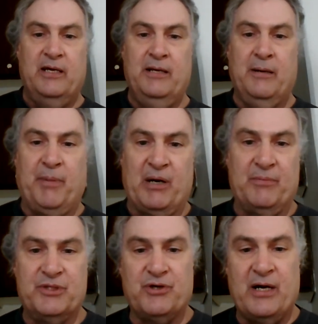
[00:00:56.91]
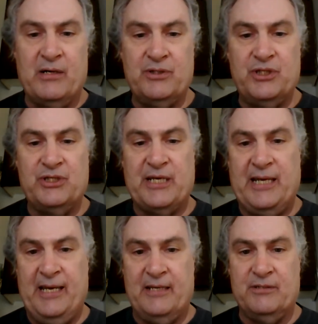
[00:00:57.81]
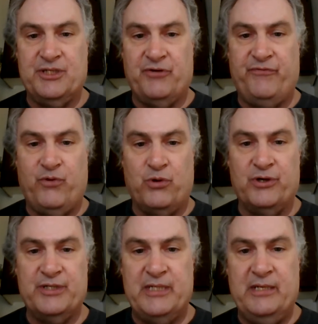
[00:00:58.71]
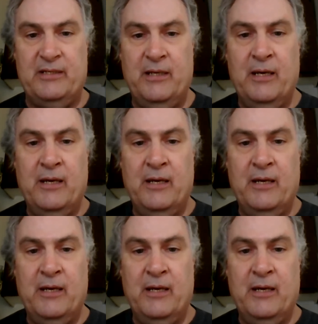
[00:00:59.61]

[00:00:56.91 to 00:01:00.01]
in apartments or houses. They can't self-quarantine.